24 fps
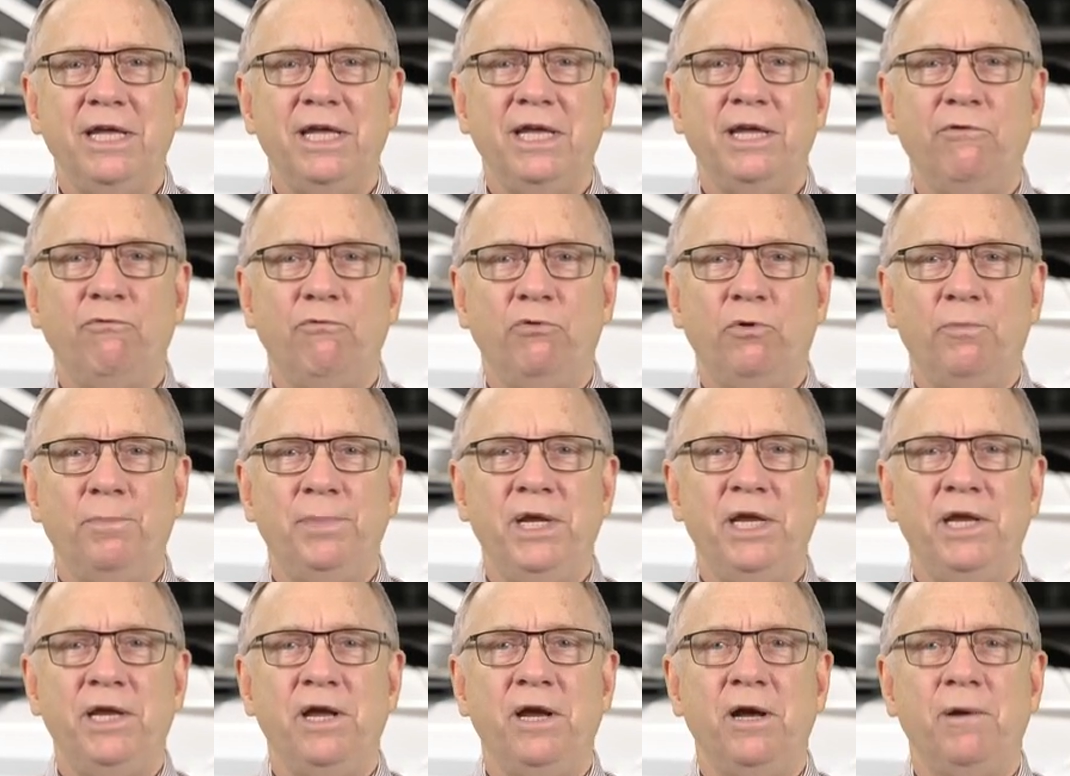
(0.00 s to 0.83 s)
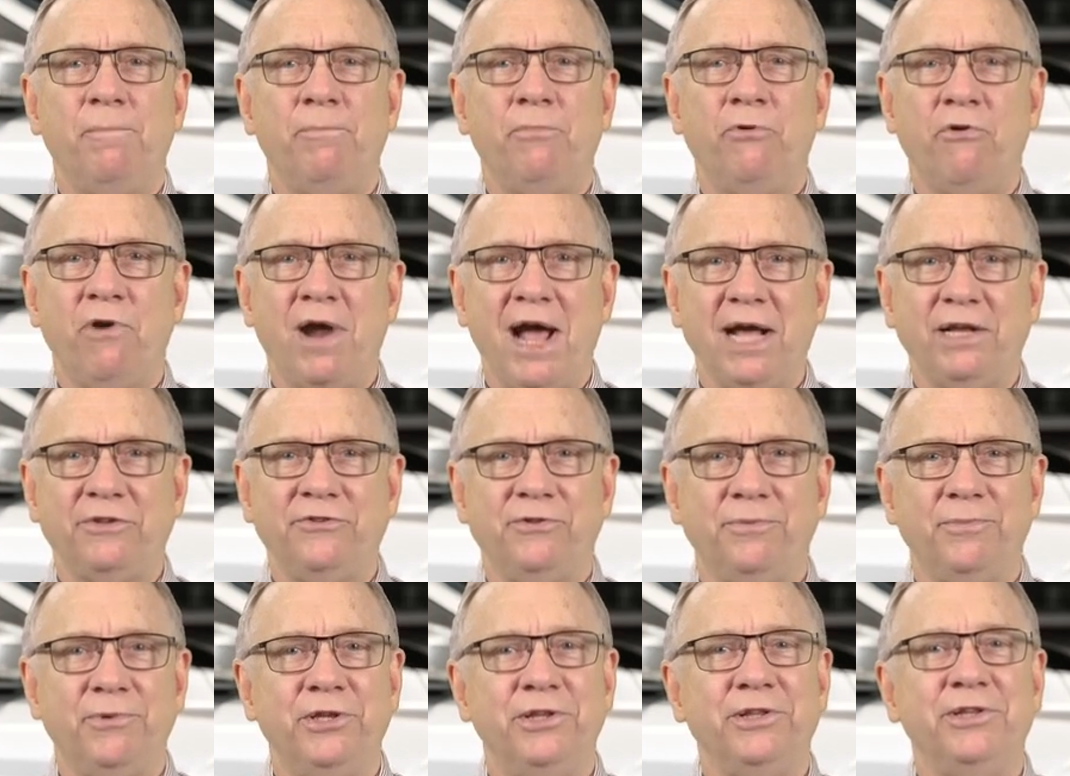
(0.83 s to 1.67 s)
it will be
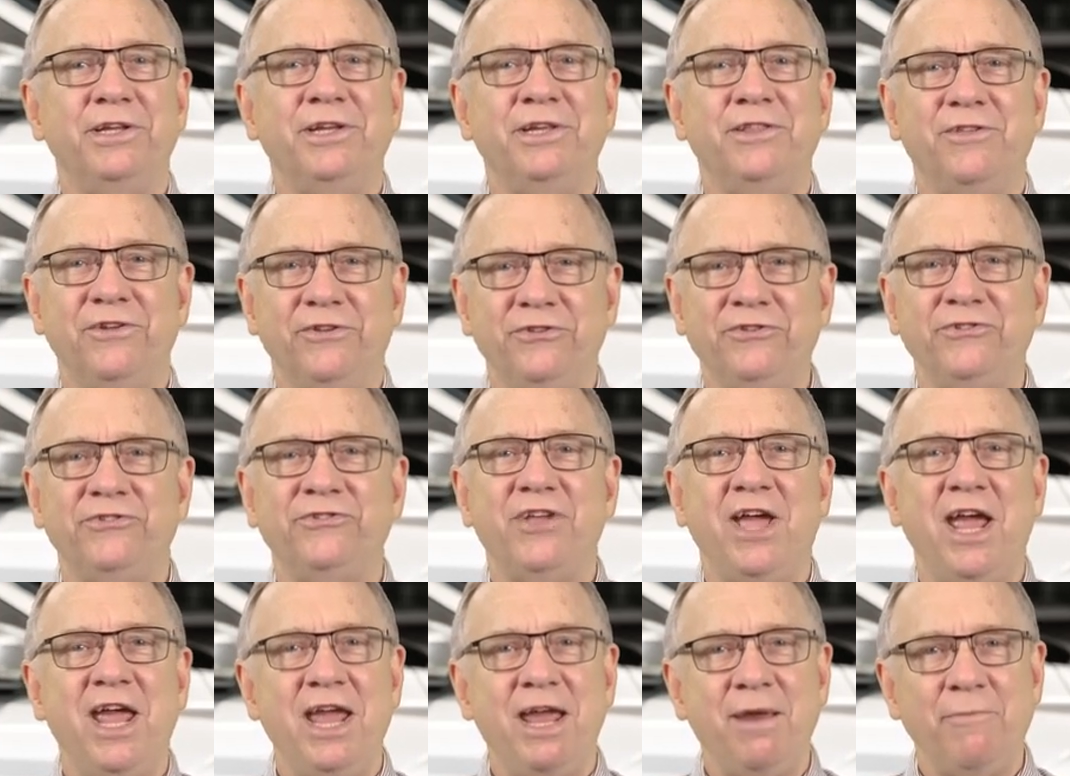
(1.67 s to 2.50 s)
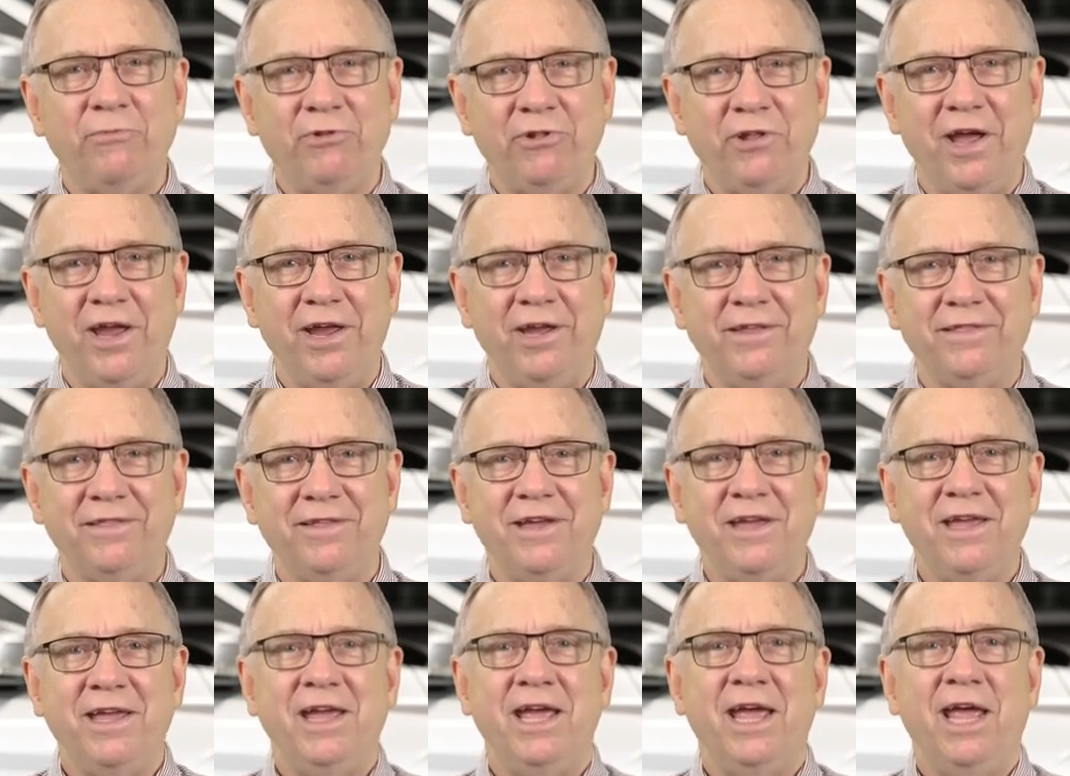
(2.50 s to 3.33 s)
approximately the same length
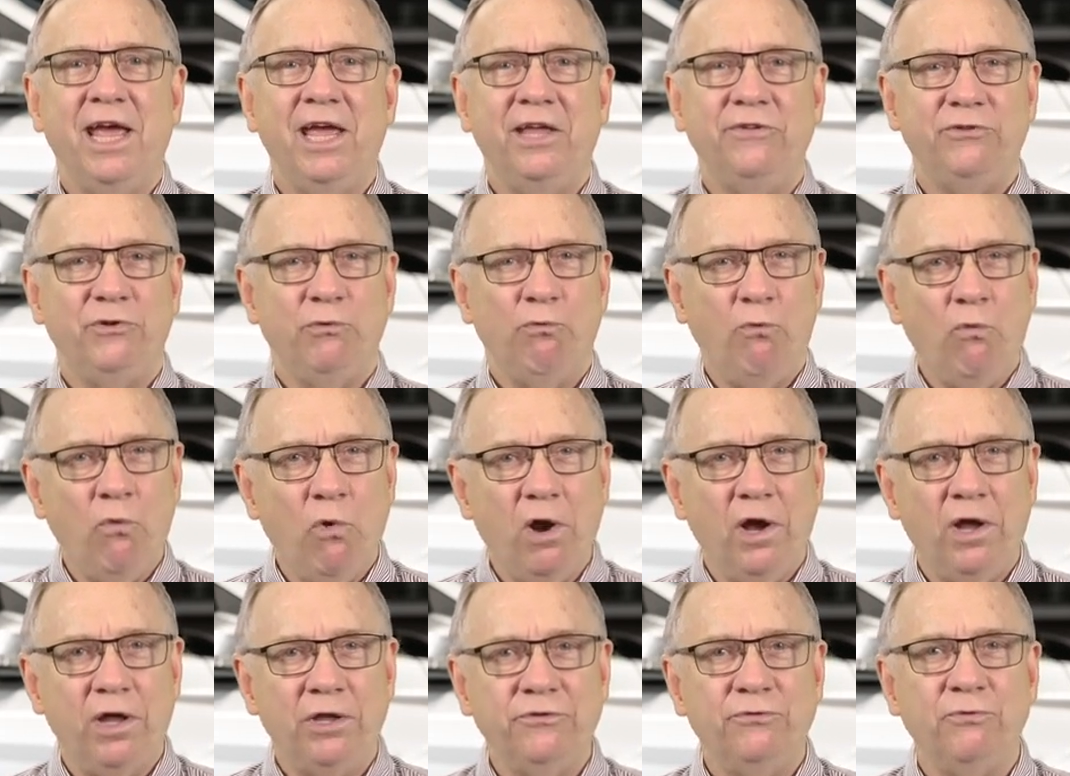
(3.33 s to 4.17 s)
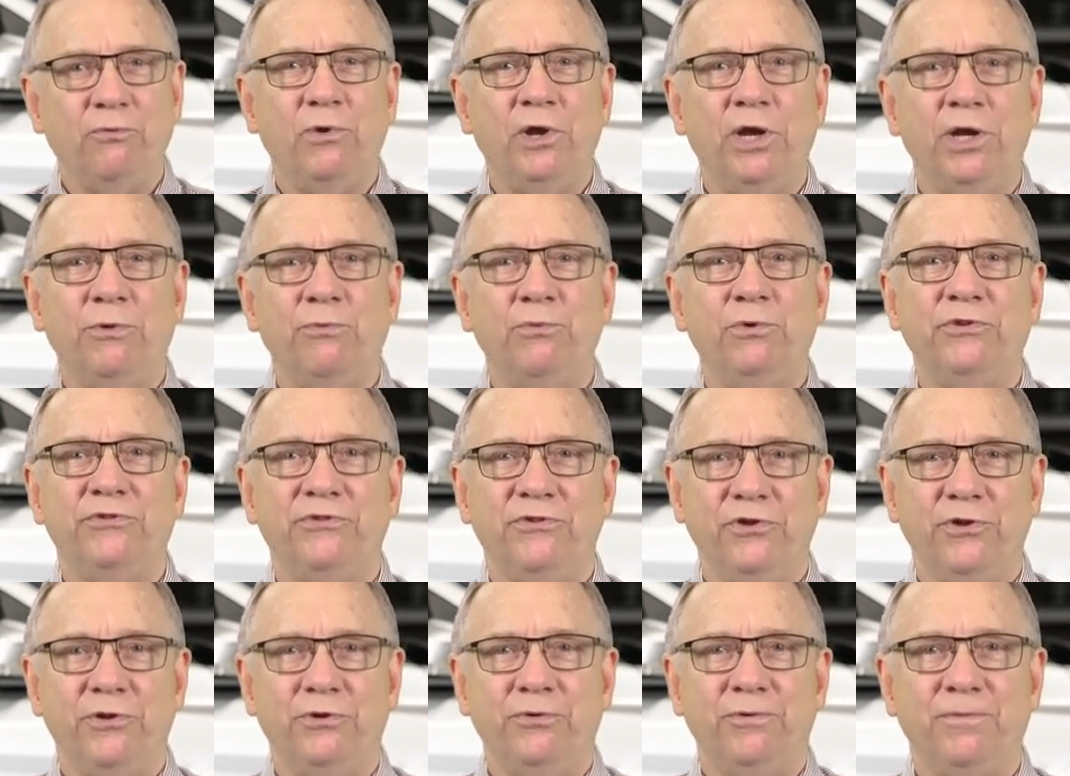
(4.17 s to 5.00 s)
as it was when it
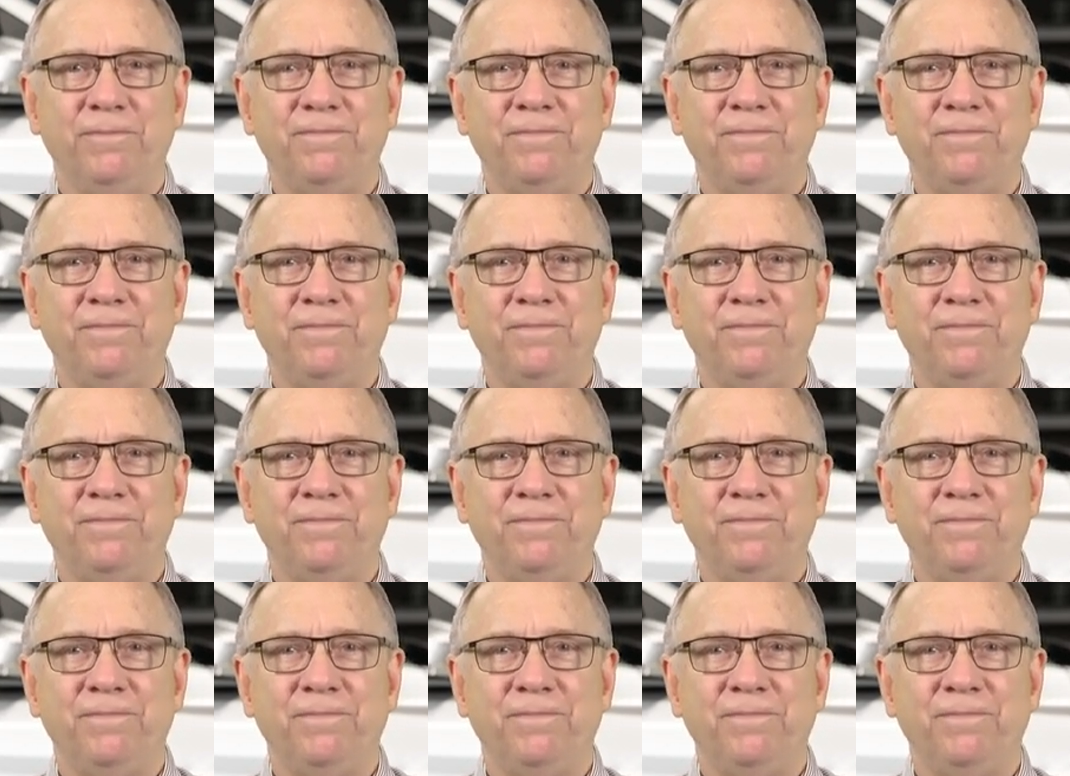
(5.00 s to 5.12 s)
was new.